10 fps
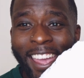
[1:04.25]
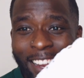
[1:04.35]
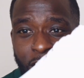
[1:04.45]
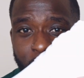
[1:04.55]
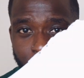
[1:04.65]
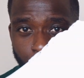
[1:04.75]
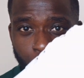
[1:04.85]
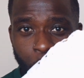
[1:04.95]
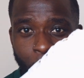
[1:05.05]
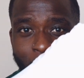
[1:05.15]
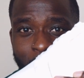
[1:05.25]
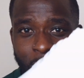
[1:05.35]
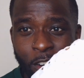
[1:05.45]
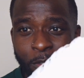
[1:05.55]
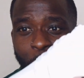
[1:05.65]
into the shoe
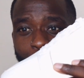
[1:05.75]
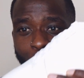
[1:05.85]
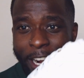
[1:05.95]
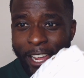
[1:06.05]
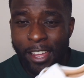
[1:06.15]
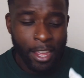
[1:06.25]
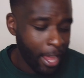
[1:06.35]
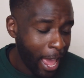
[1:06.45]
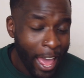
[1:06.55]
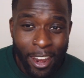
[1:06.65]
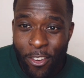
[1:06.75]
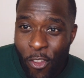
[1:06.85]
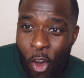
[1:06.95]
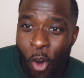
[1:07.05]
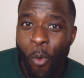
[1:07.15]
itself already,
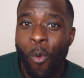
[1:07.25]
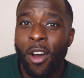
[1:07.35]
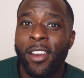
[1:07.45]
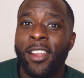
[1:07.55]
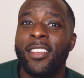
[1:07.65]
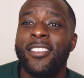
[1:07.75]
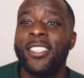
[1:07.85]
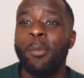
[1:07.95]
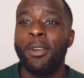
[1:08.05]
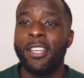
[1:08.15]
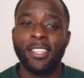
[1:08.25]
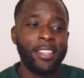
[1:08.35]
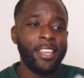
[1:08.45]
and not one similar to